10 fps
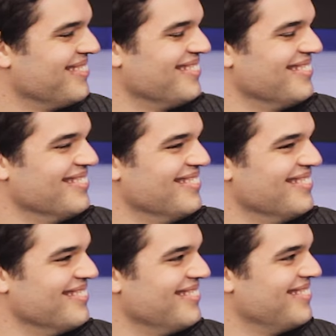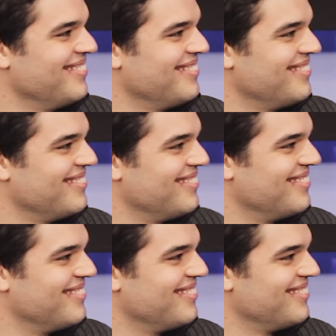
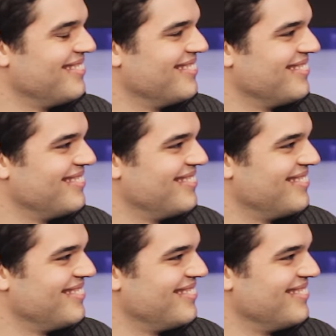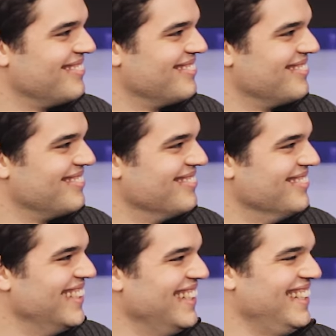
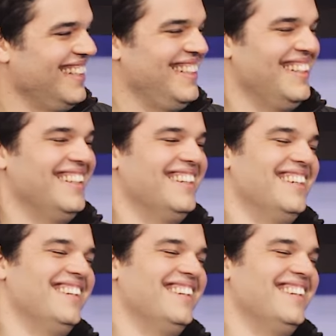[no speech]